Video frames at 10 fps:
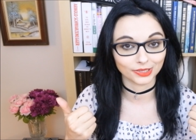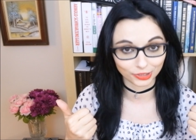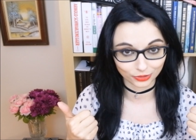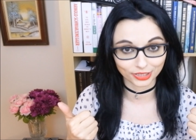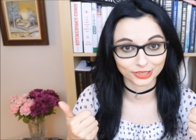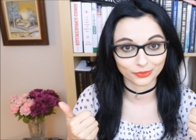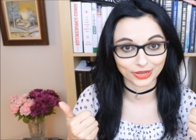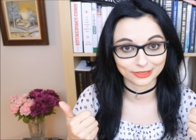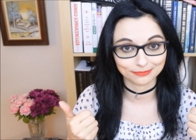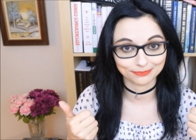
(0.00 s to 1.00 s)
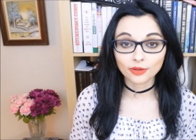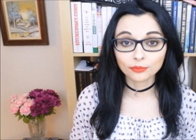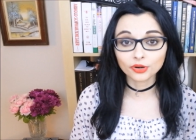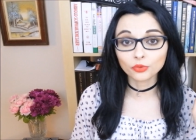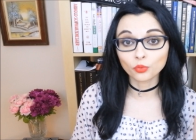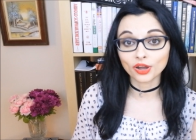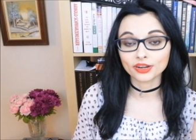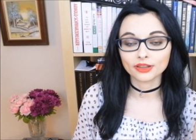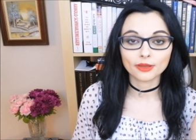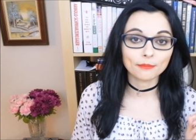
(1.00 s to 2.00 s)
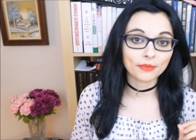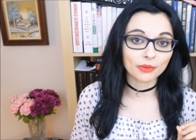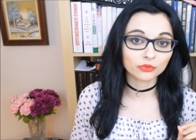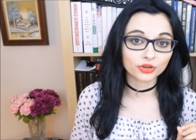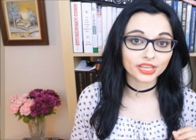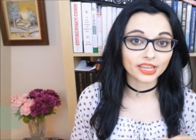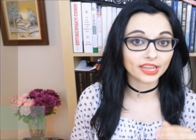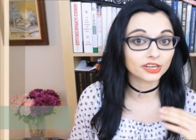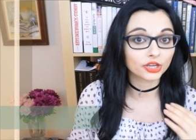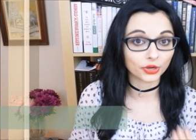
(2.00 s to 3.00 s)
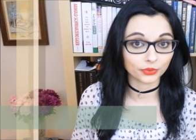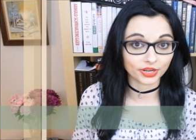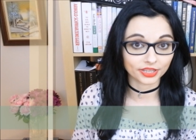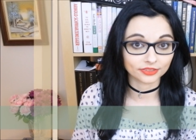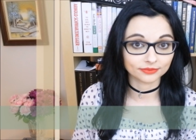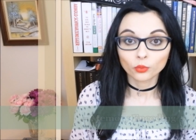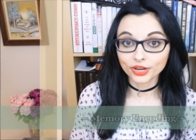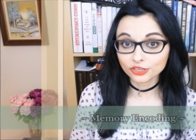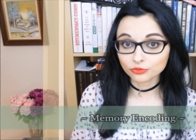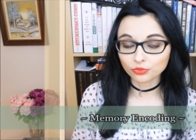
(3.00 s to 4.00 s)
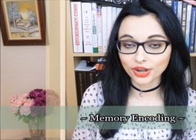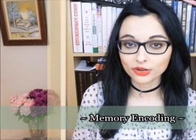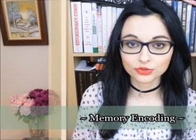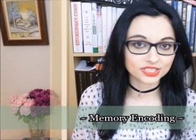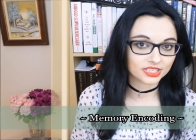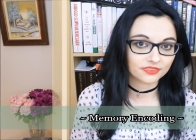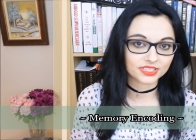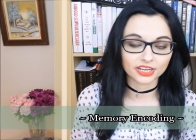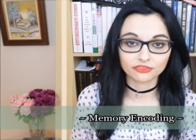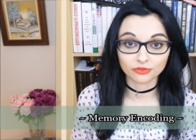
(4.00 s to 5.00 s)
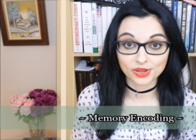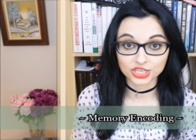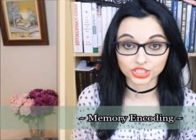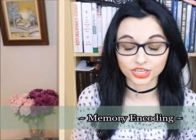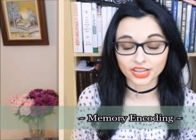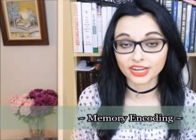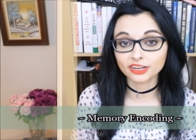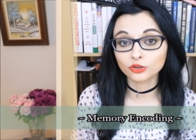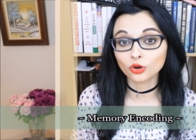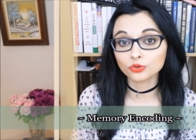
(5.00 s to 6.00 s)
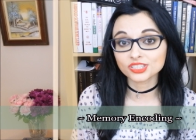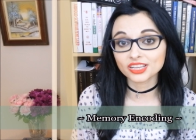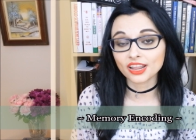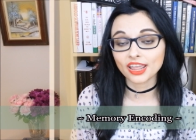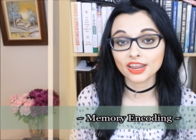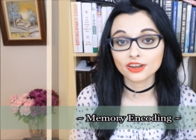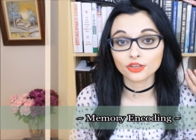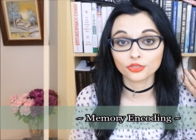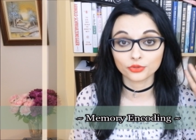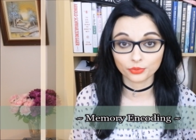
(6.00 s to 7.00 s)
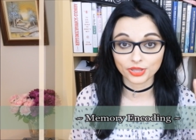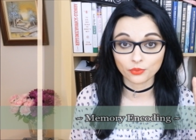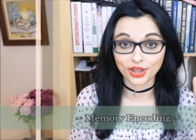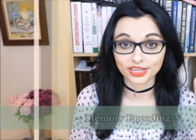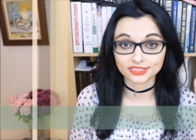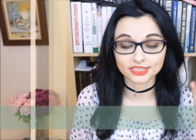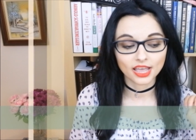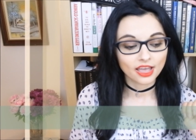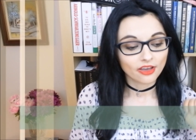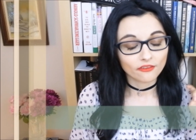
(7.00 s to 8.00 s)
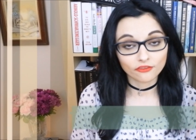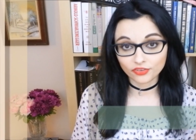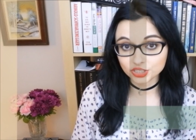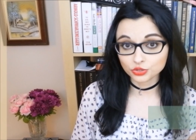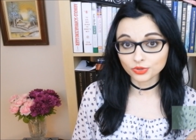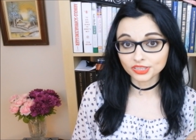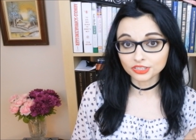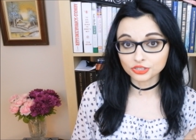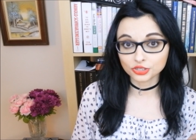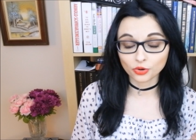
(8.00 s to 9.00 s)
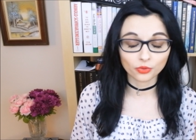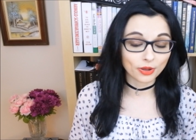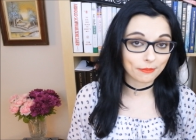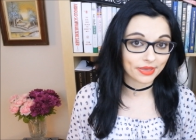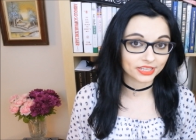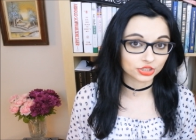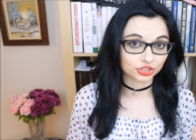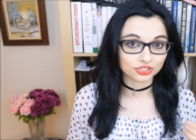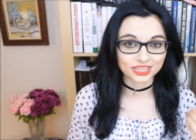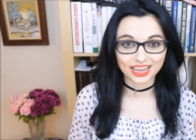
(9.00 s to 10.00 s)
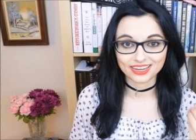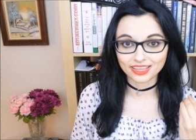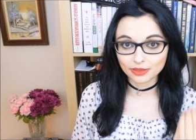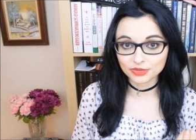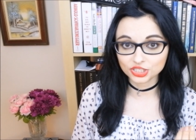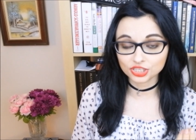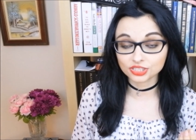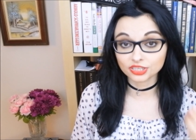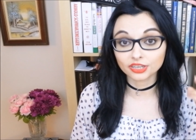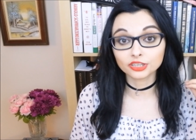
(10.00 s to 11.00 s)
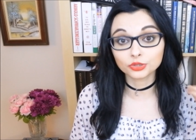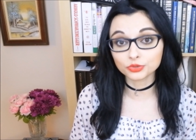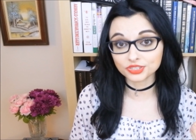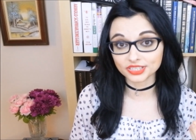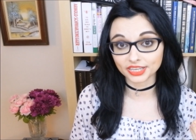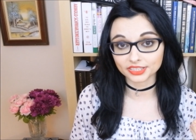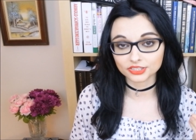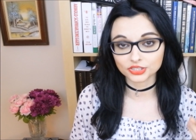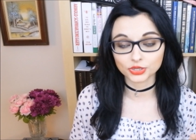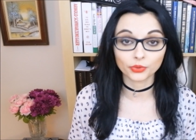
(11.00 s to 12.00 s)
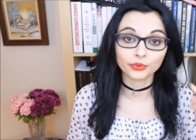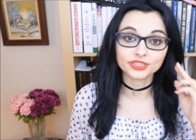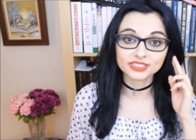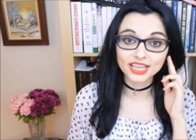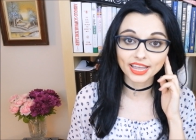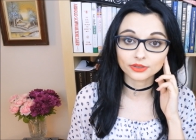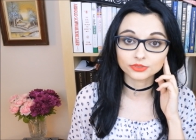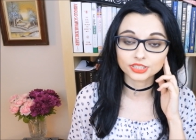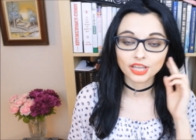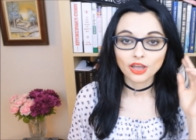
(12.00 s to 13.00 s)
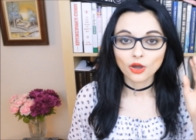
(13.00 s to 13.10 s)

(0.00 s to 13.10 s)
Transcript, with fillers: you can do it one, memory encoding. When your brain receives information, it encodes it in three ways. Visual, so pictures and images, acoustic, so sound,